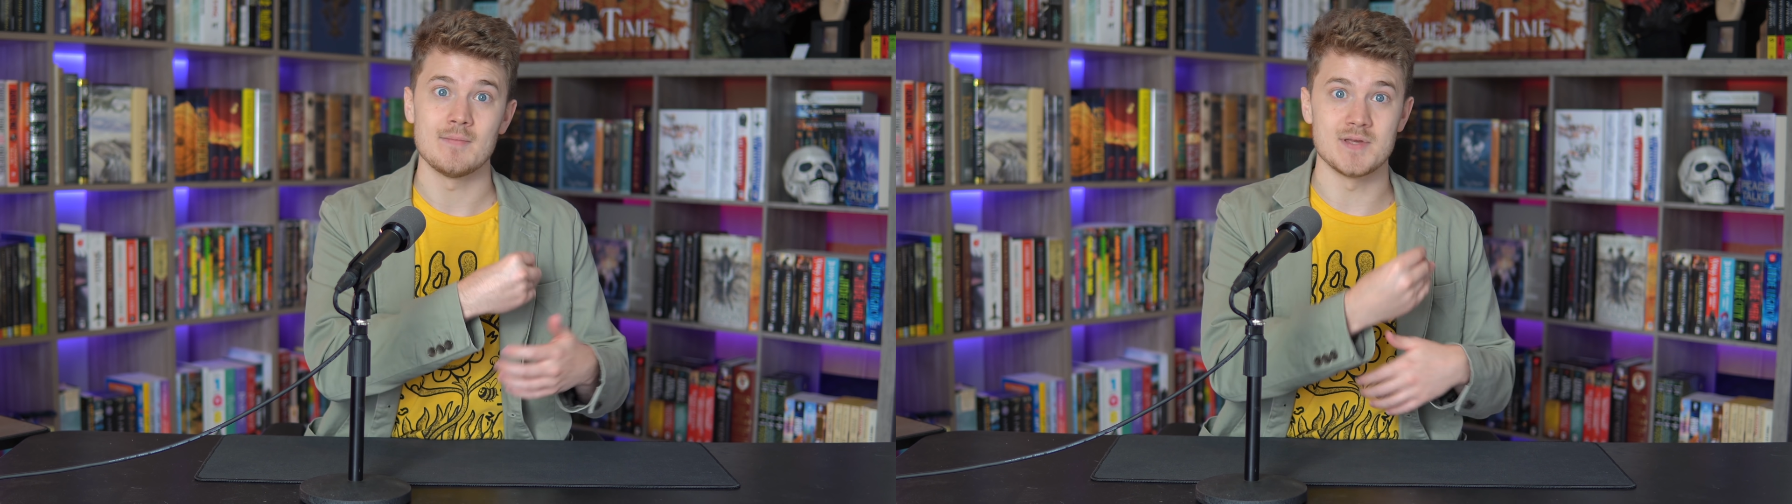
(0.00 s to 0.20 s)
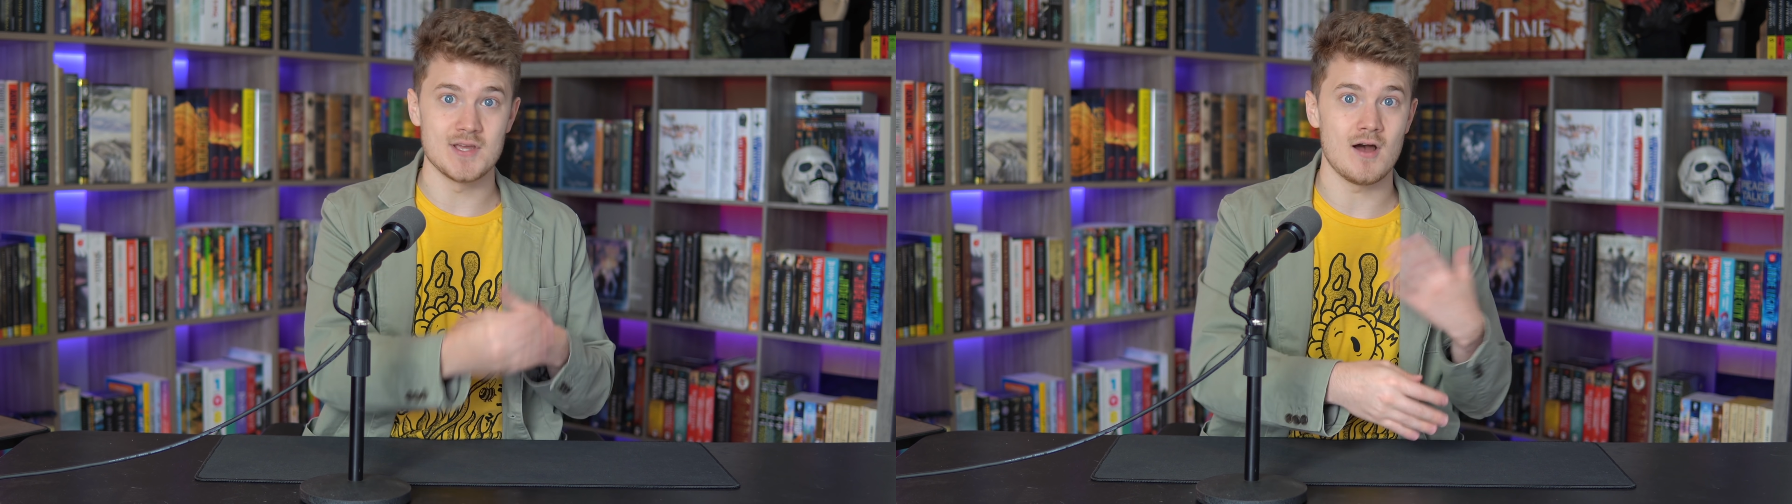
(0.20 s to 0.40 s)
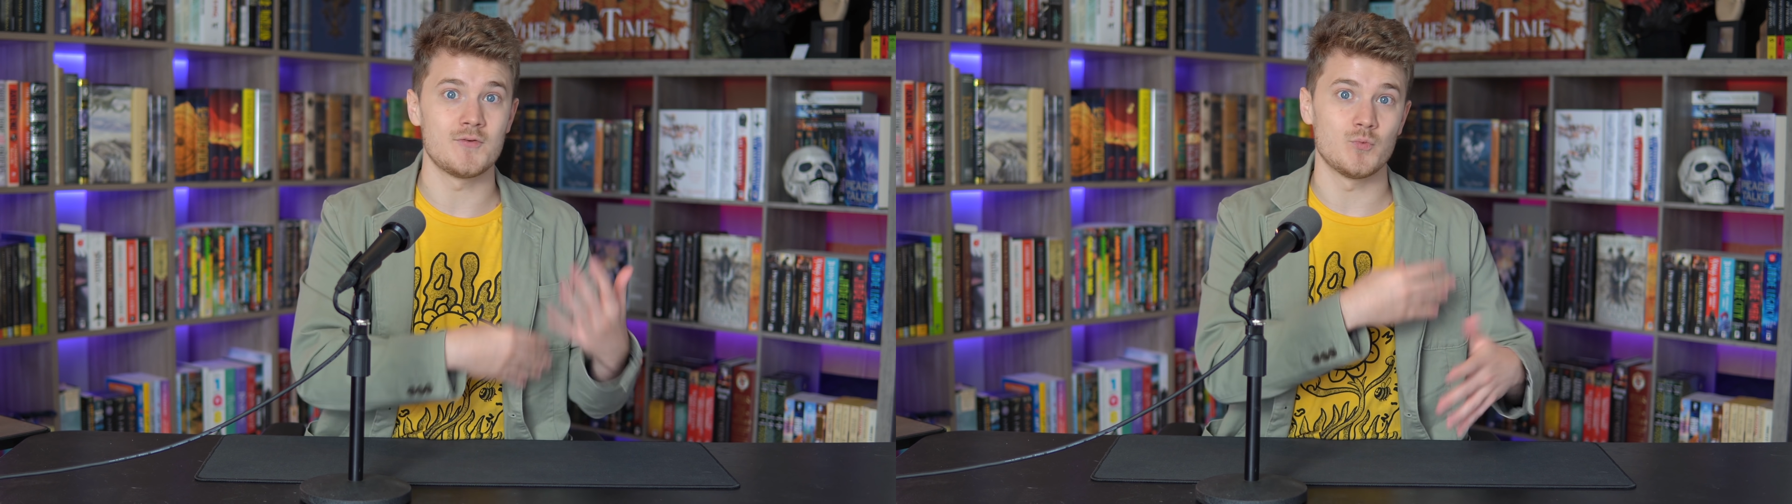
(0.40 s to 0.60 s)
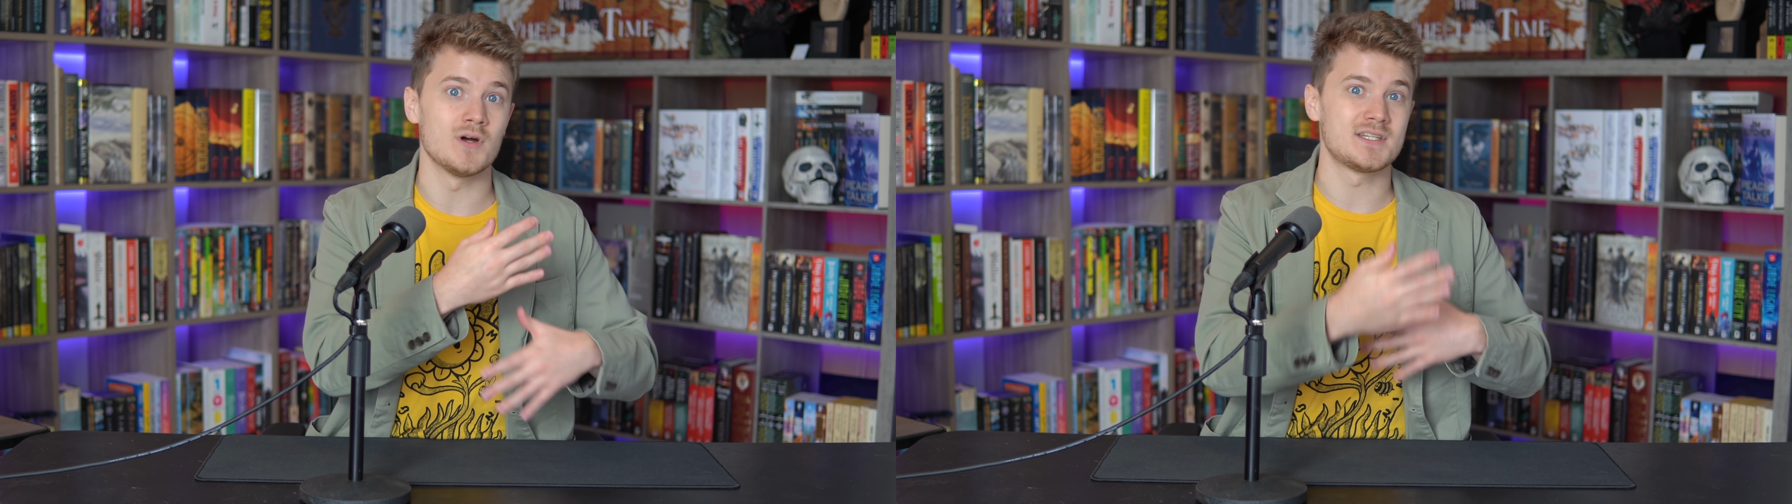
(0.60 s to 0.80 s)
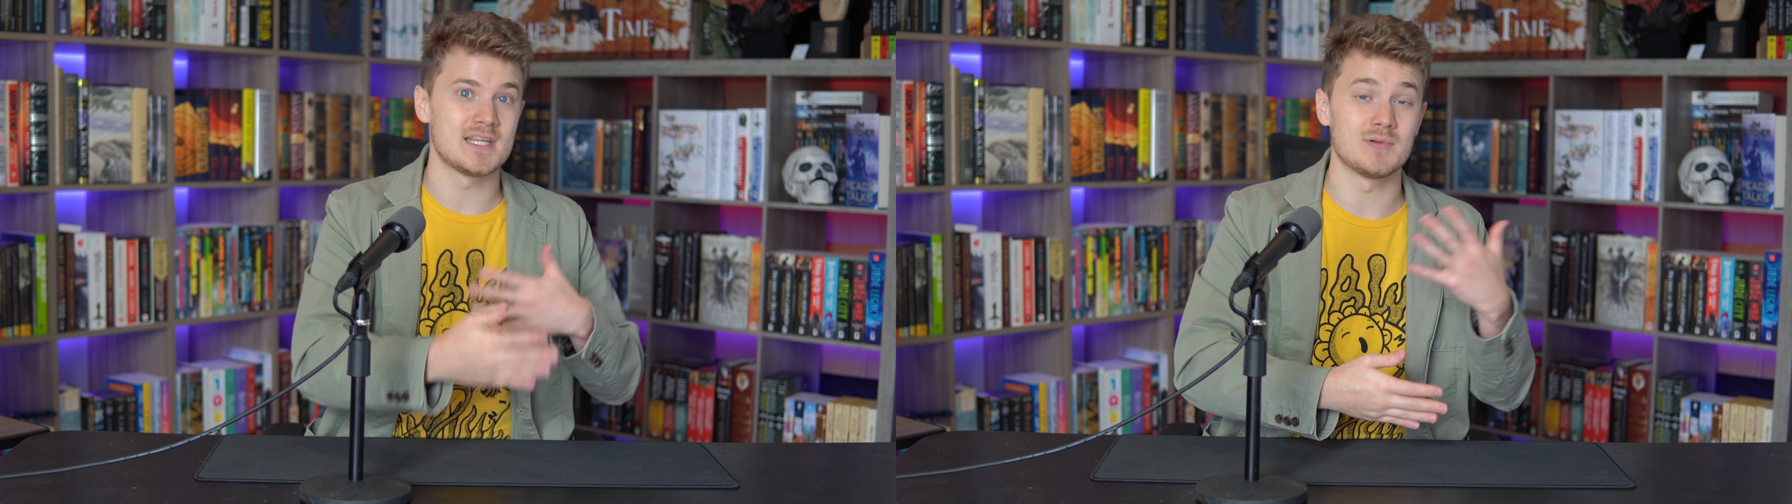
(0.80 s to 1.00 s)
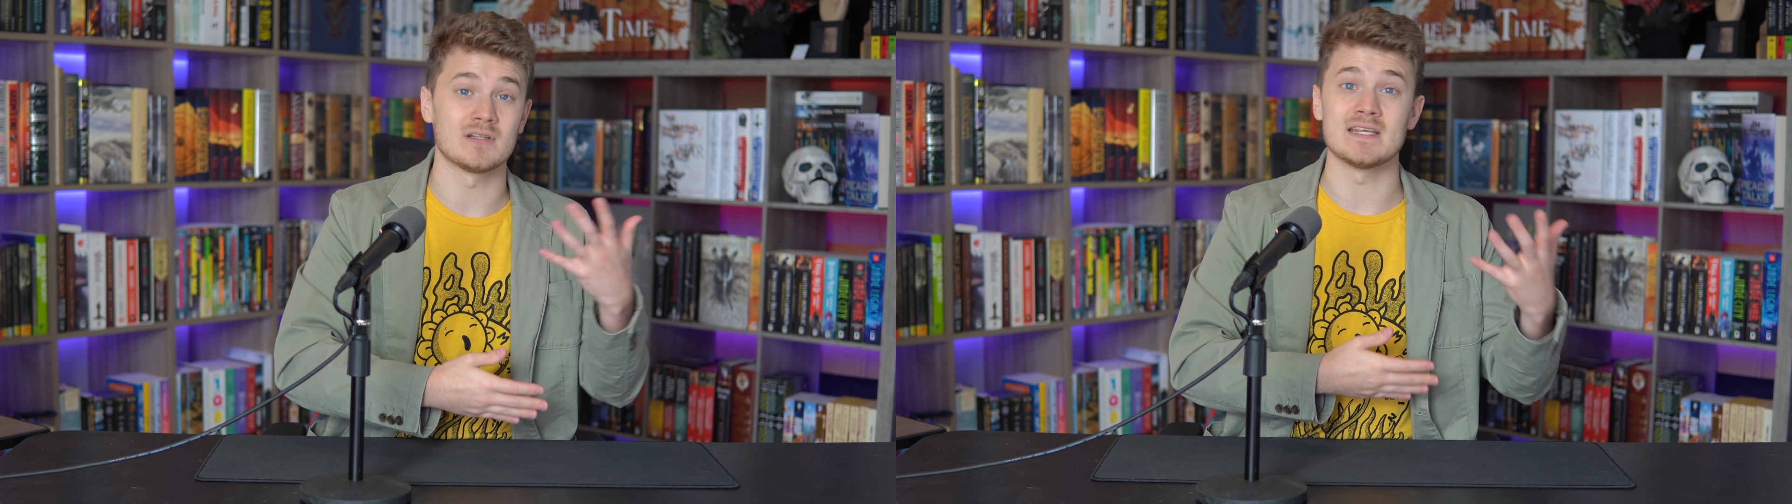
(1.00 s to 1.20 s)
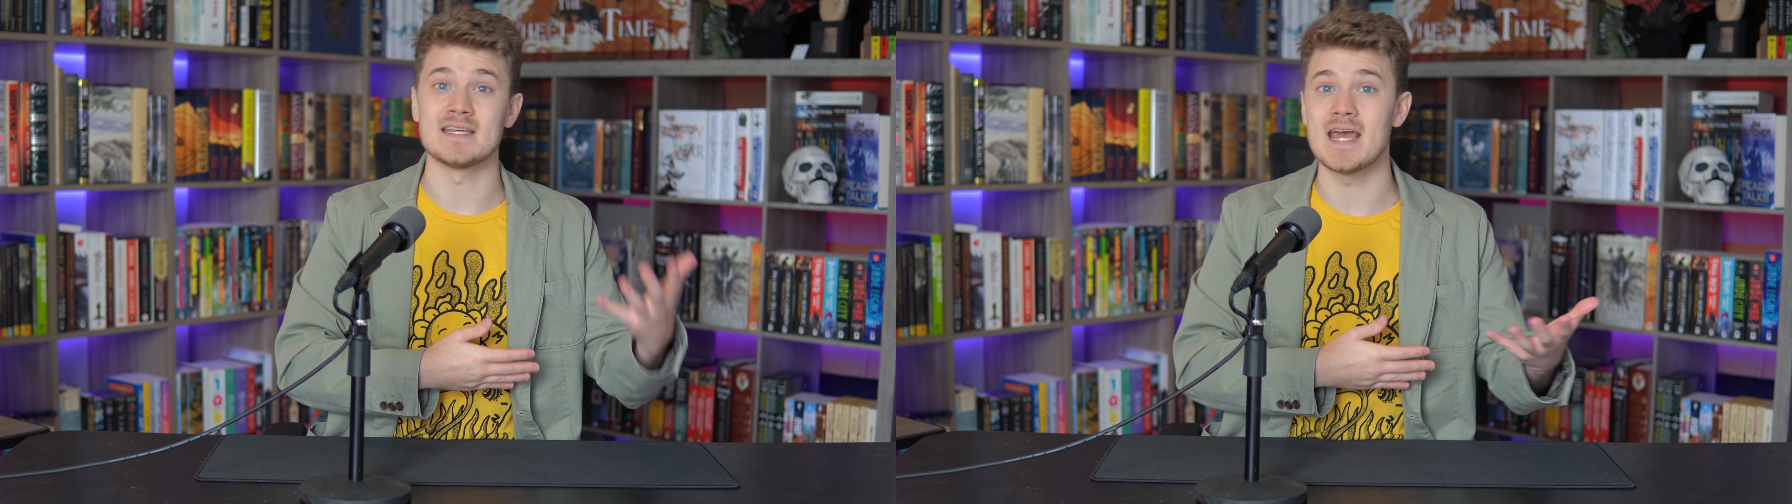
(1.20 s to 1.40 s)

beyond what typically